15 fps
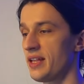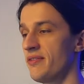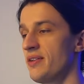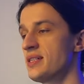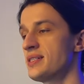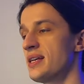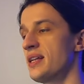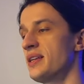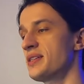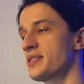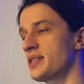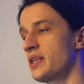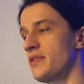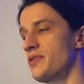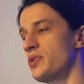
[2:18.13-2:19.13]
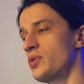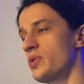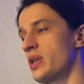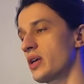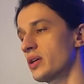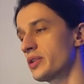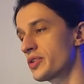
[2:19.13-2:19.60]
Advanced Settings gives you
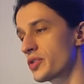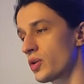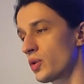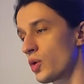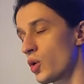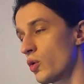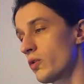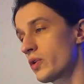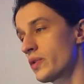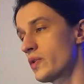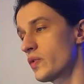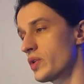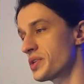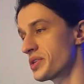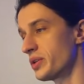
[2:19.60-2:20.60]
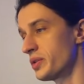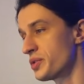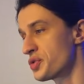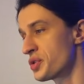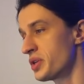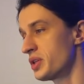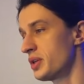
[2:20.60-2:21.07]
the control over the
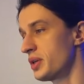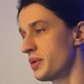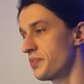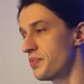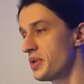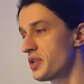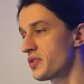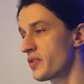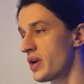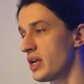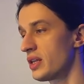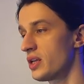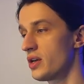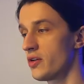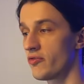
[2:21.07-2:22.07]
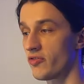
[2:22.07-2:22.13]
resolution, bitrate,